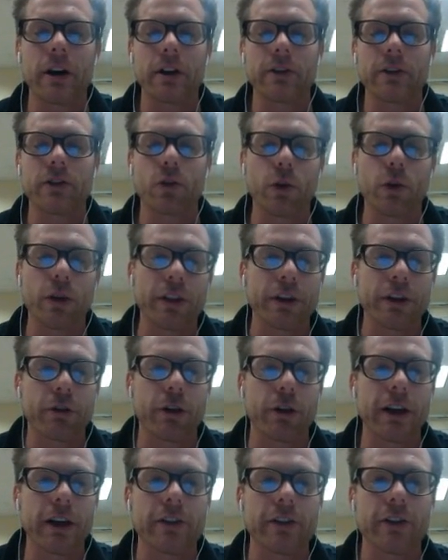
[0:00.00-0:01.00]
sorting the
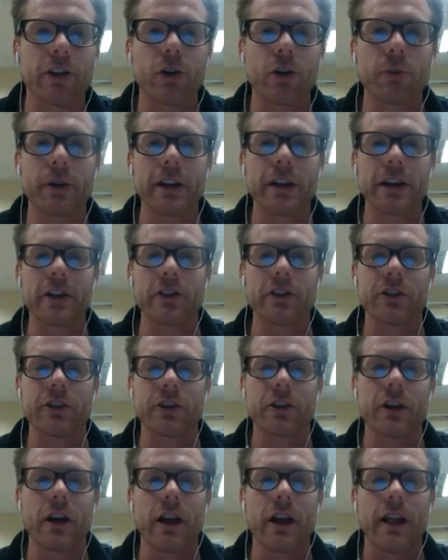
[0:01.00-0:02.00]
grades a little bit
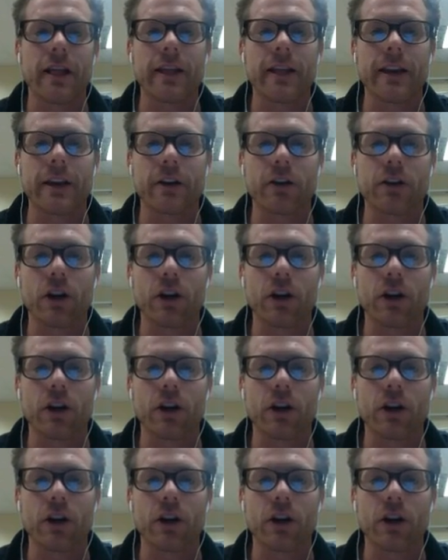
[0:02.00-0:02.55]
easier later